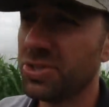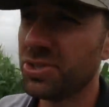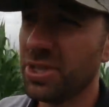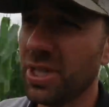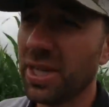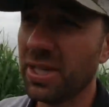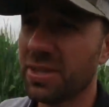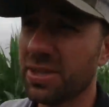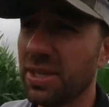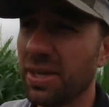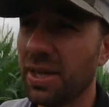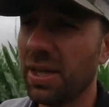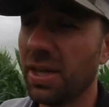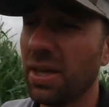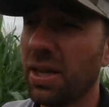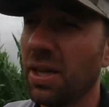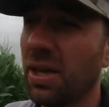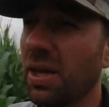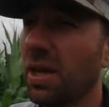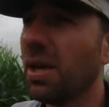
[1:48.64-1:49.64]
check the
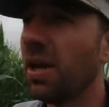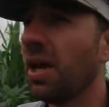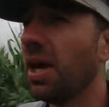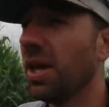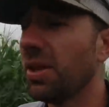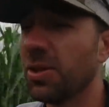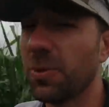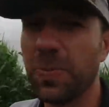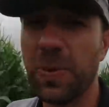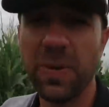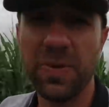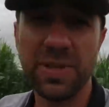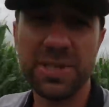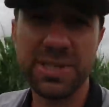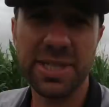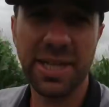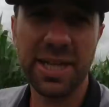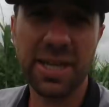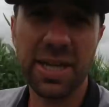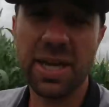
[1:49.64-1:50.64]
other pivots
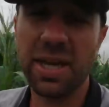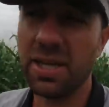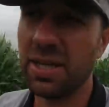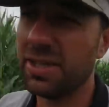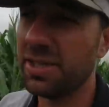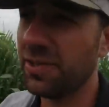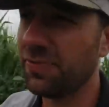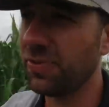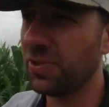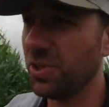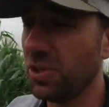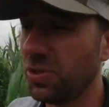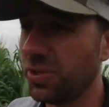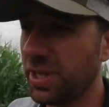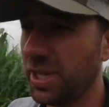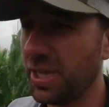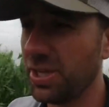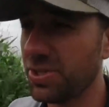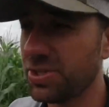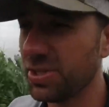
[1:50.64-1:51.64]
that I got in different
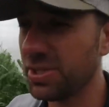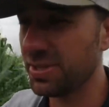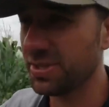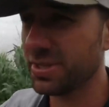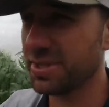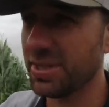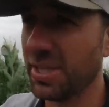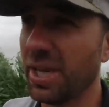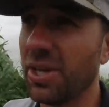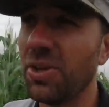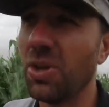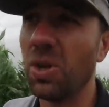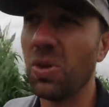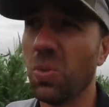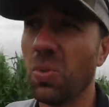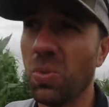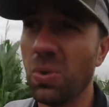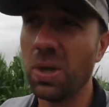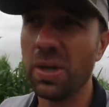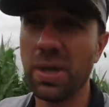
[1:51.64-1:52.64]
locations. I know
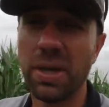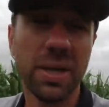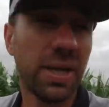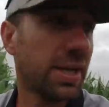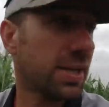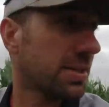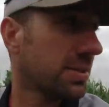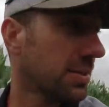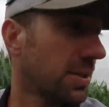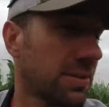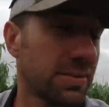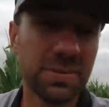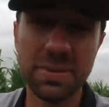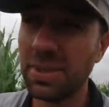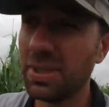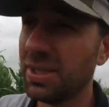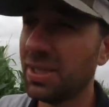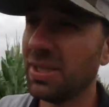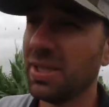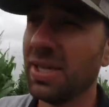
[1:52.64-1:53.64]
one, I
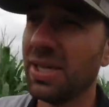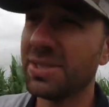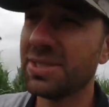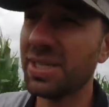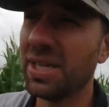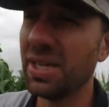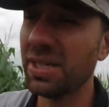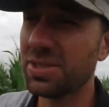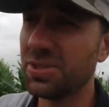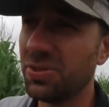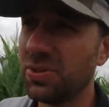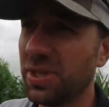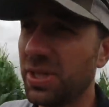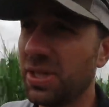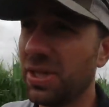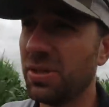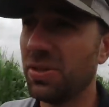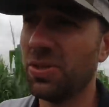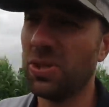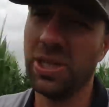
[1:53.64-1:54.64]
talked to
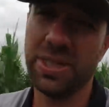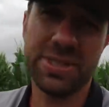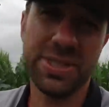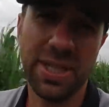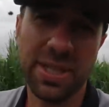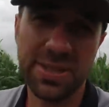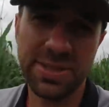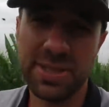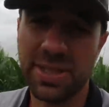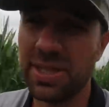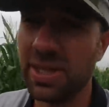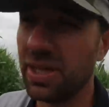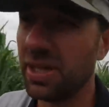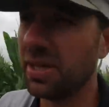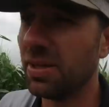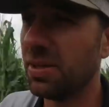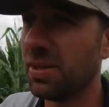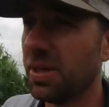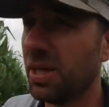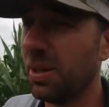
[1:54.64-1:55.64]
or I texted
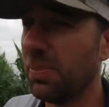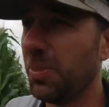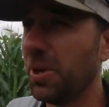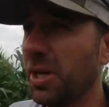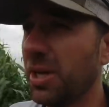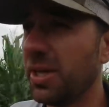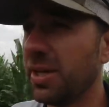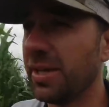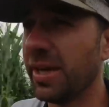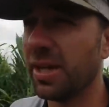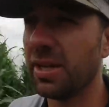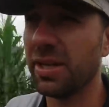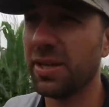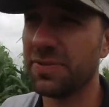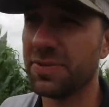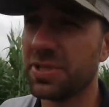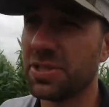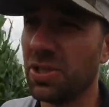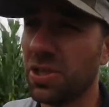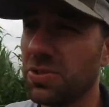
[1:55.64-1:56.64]
a buddy that
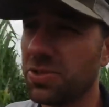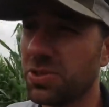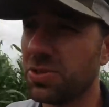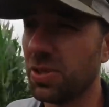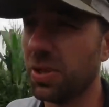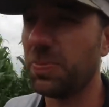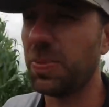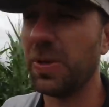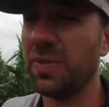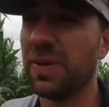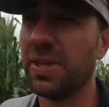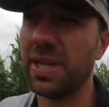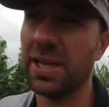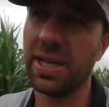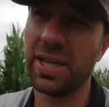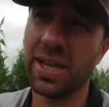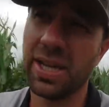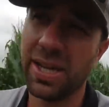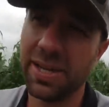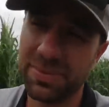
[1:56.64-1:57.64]
lives close to a pivot that
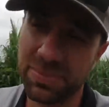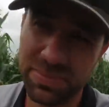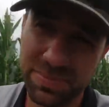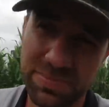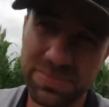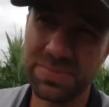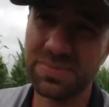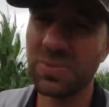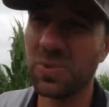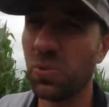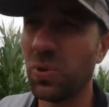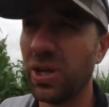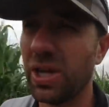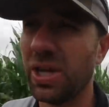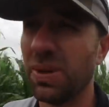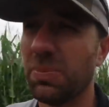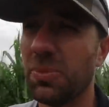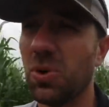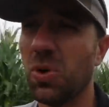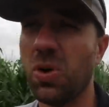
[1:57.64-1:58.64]
I got way
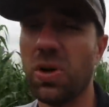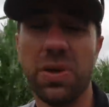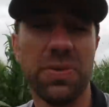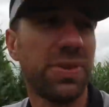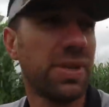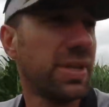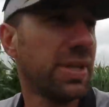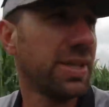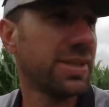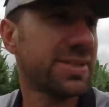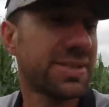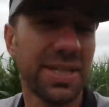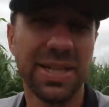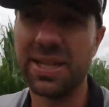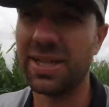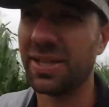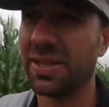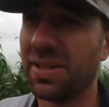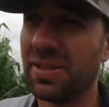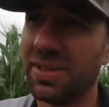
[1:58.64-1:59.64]
up north, and he
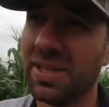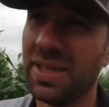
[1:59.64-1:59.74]
said